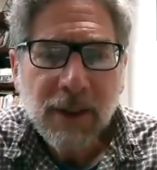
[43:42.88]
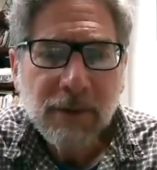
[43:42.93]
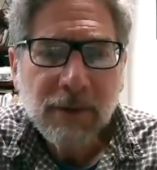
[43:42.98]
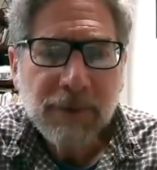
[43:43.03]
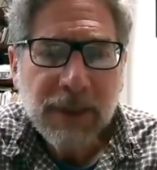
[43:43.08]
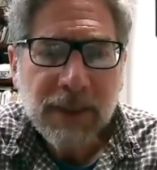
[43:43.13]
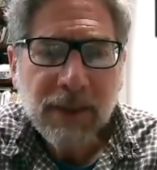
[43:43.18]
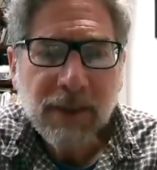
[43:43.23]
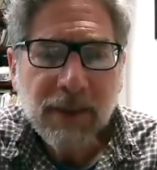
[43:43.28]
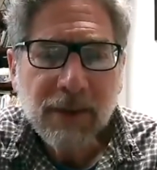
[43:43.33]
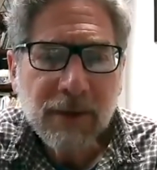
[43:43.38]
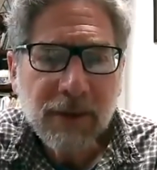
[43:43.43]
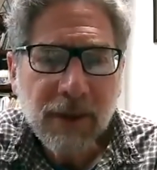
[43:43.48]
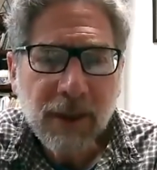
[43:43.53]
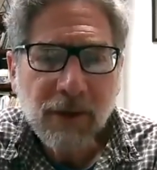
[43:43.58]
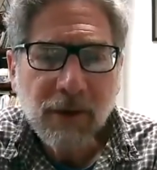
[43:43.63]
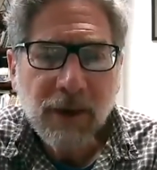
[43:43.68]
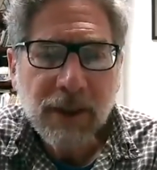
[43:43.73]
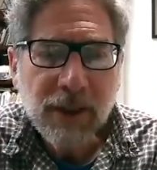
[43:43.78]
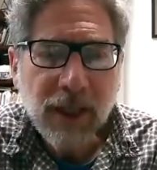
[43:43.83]
I mean,
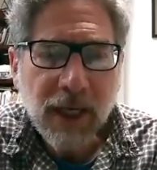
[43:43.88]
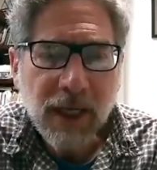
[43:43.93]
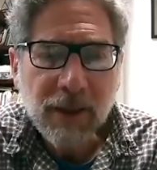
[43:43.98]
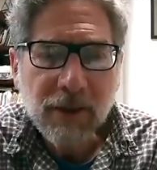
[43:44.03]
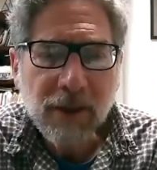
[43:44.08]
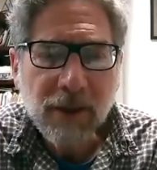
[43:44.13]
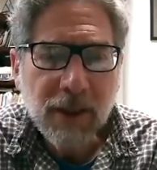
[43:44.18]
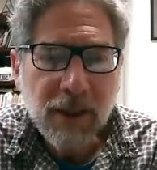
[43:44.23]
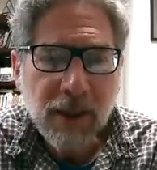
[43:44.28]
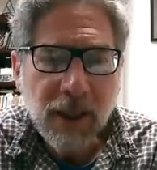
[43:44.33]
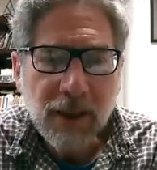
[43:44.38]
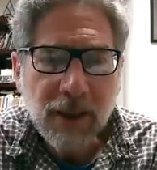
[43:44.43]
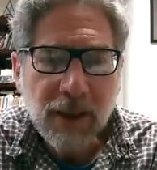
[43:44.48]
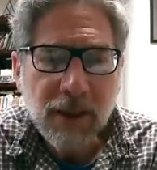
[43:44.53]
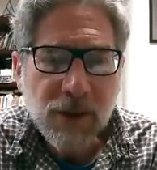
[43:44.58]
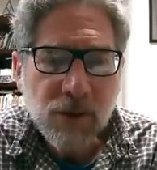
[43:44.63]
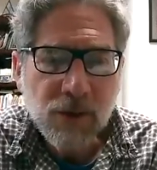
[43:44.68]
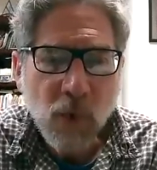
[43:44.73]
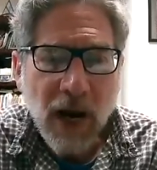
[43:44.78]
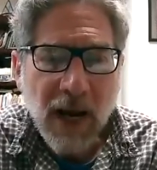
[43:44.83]
you know, and
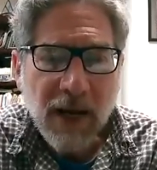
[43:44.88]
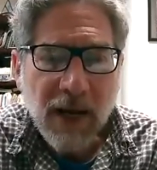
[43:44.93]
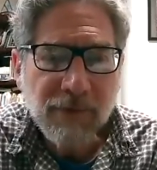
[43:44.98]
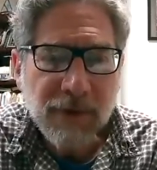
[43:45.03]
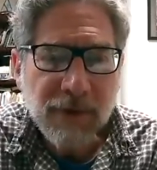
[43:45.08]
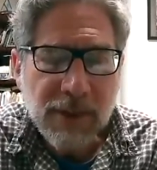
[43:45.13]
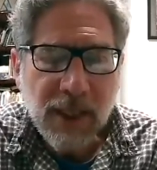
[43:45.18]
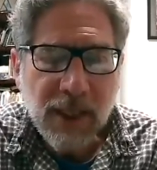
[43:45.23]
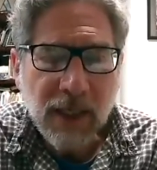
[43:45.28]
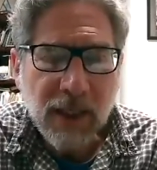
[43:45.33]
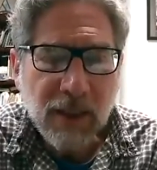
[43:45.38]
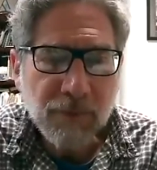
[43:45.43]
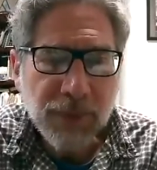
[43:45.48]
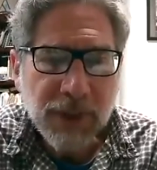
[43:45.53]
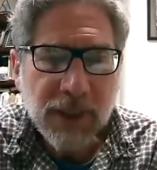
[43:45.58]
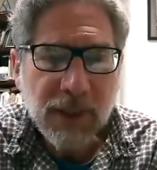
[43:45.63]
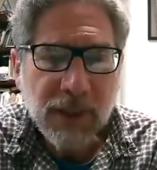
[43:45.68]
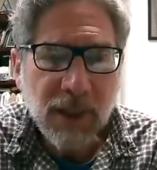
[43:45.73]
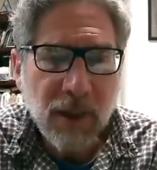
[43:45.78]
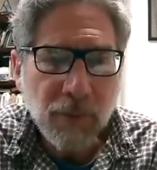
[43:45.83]
his wife is like
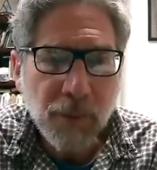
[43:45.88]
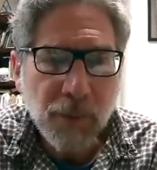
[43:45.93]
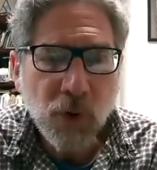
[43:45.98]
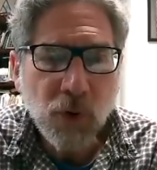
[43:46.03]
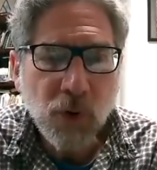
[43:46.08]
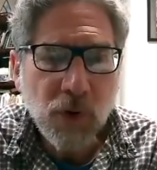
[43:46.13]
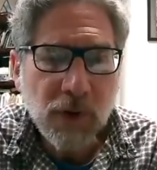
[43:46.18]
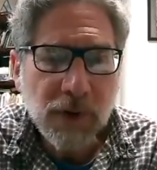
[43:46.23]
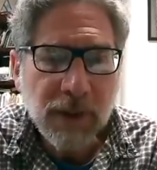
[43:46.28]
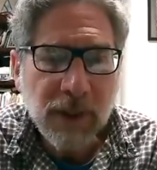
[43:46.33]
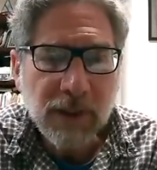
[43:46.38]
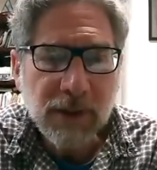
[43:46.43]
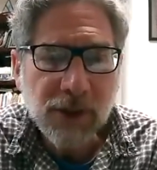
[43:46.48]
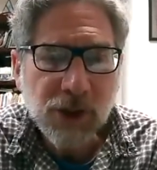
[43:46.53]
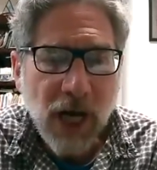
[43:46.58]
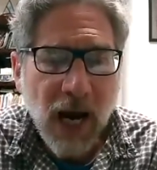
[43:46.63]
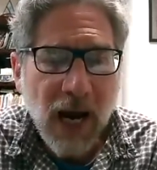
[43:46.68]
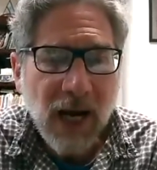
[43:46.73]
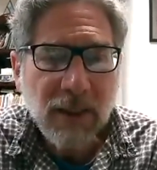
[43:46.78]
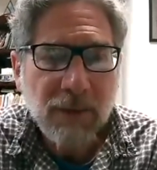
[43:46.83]
completely appalled and
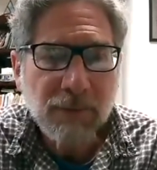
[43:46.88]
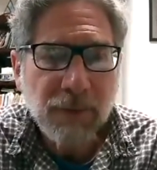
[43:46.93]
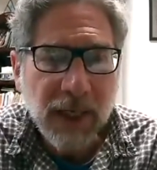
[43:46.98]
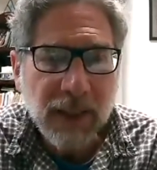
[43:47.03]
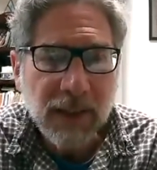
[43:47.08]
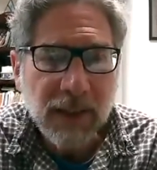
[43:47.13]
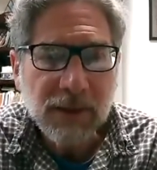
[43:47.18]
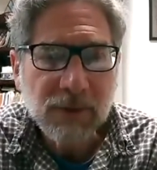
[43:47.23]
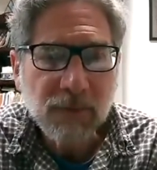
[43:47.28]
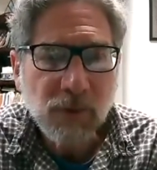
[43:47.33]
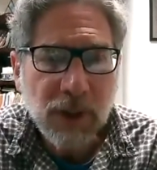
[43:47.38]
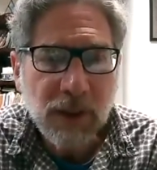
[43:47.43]
shocked by this.